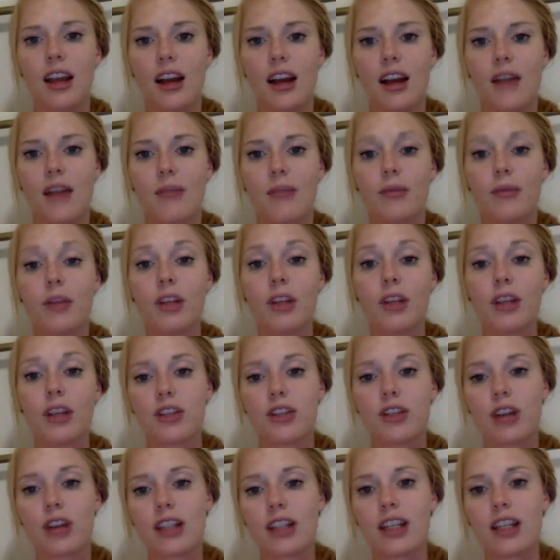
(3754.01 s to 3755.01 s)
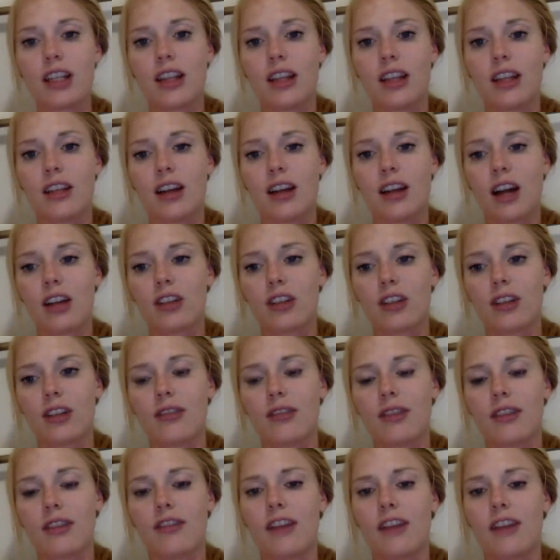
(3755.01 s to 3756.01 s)
um, really stressing the doctrine
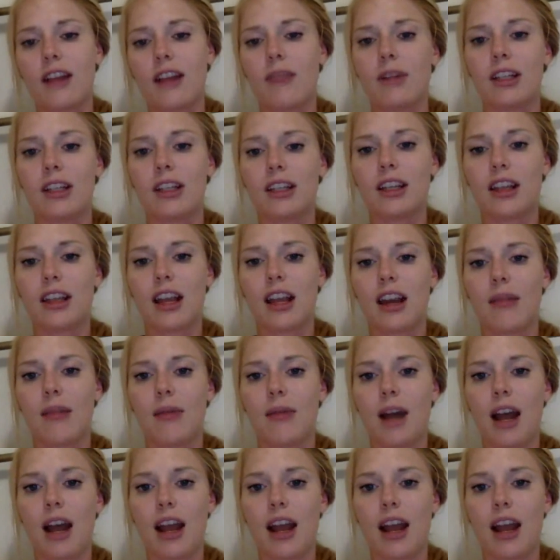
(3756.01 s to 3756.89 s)
of the family to them.